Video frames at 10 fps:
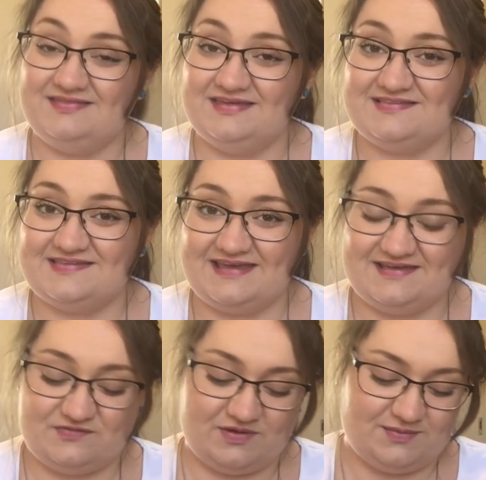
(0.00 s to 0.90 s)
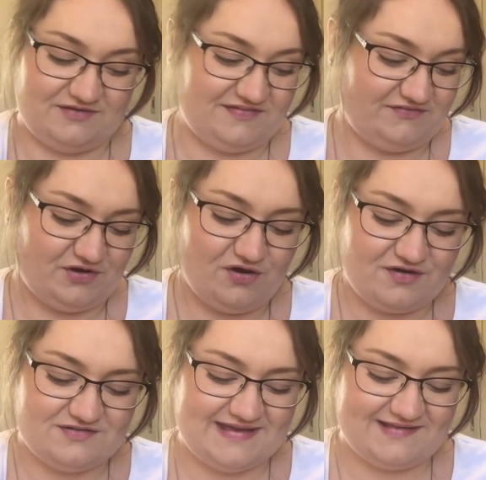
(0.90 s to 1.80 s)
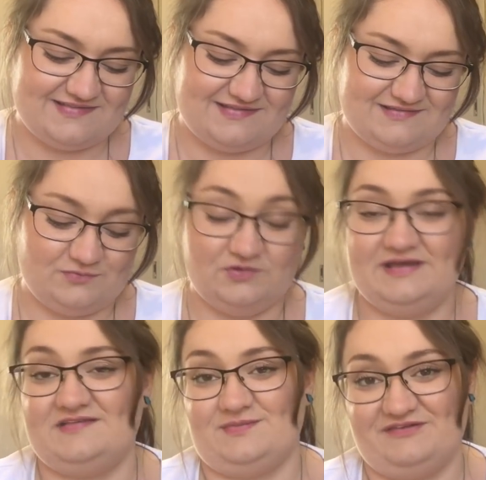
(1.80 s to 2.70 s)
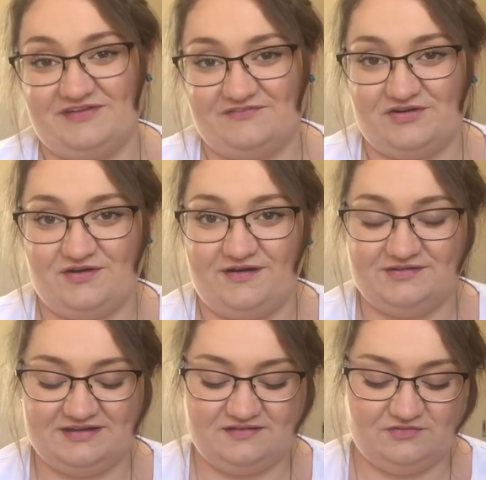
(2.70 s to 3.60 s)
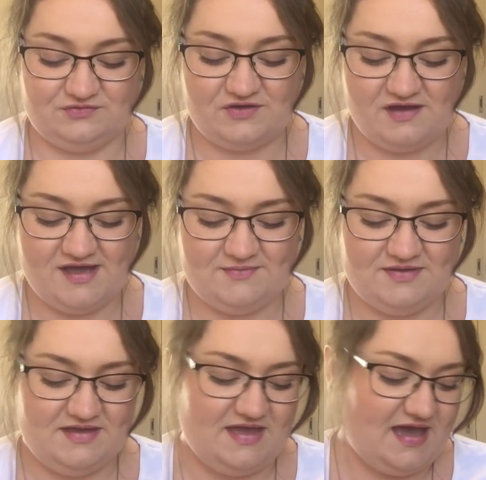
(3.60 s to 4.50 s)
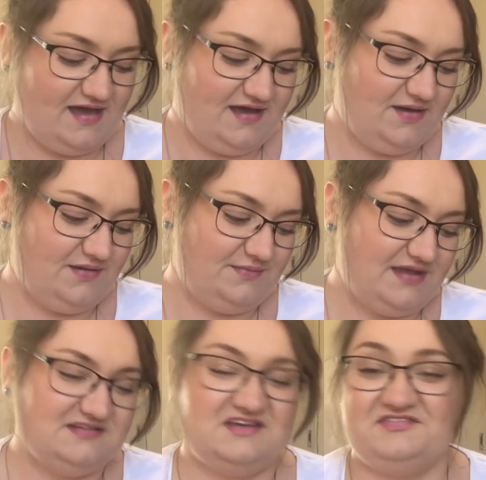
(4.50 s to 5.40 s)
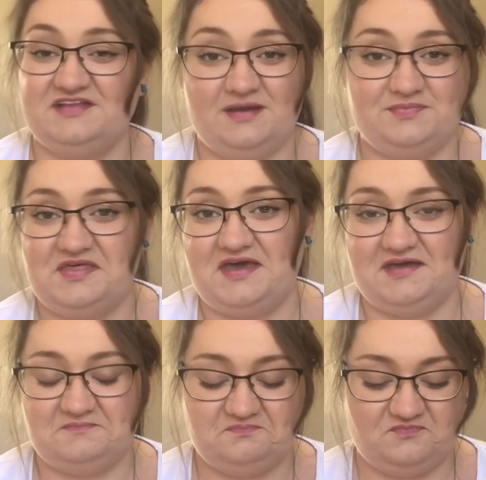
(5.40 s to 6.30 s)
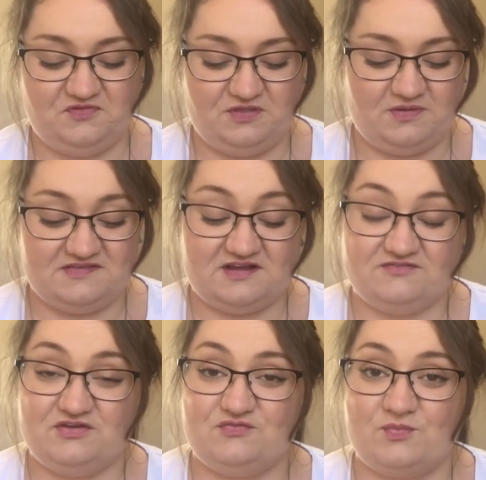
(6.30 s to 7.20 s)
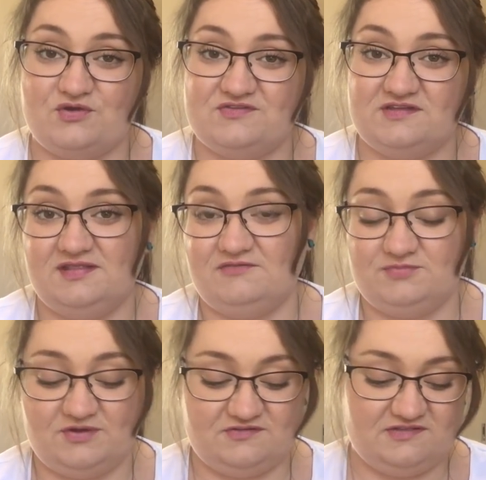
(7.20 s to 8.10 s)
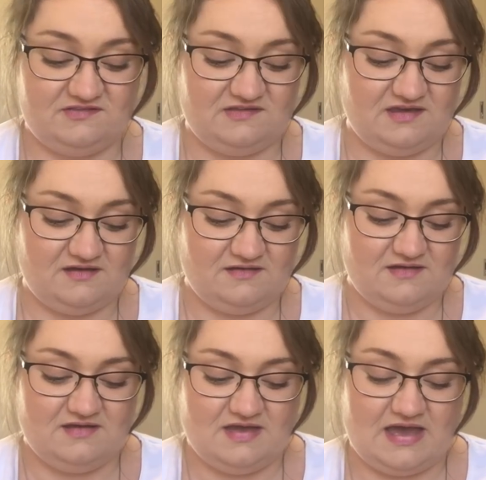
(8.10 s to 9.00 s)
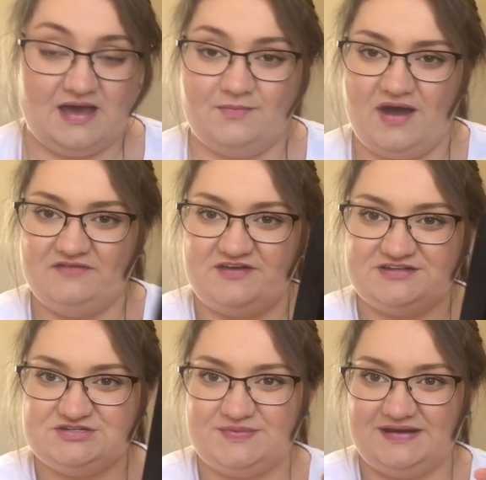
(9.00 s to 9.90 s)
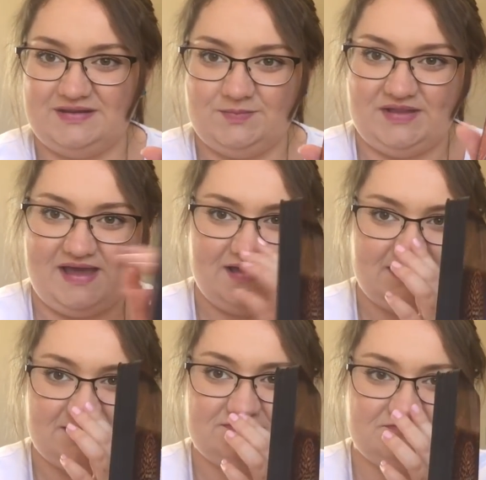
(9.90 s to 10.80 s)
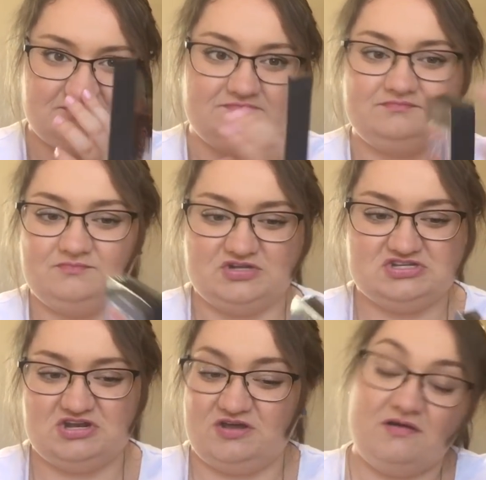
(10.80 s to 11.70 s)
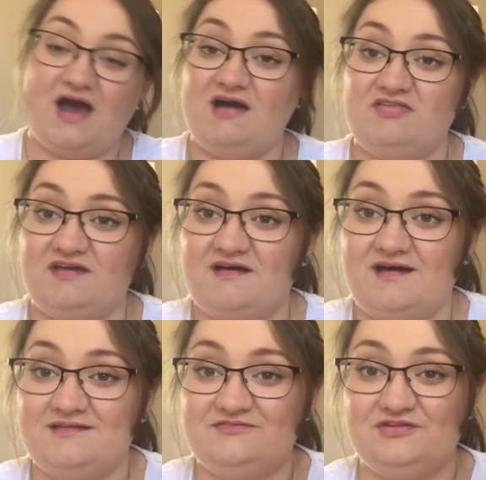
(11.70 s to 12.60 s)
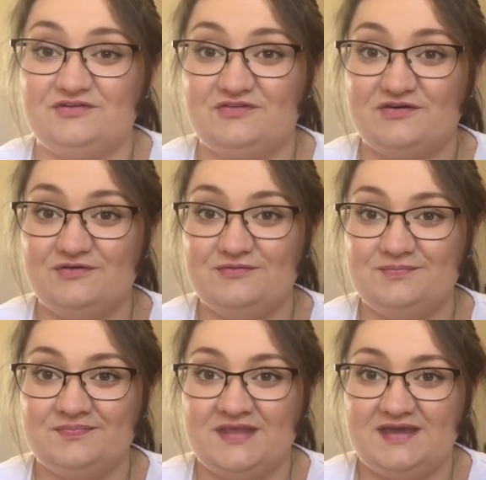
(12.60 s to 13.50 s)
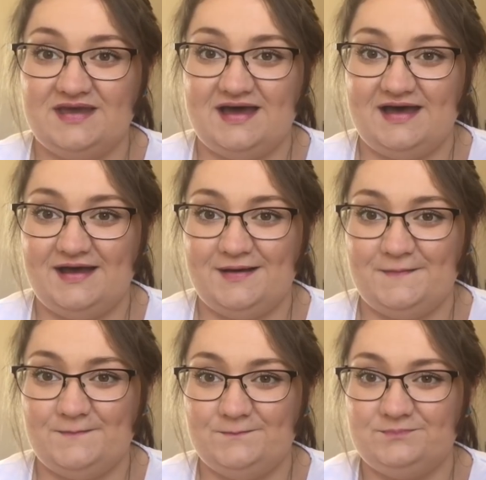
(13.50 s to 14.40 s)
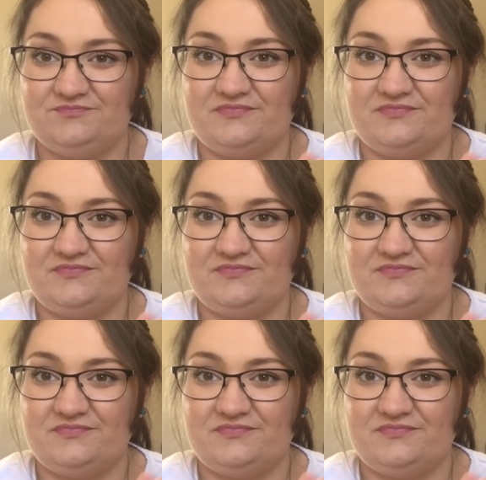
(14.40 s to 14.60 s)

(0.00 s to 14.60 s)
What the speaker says: This is one of my favorite oracle decks, or is my favorite oracle deck of all time, and definitely up there for the ones that I've used most and loved most this year. I've edged mine in black, which, you know, I think kind of looks cool. And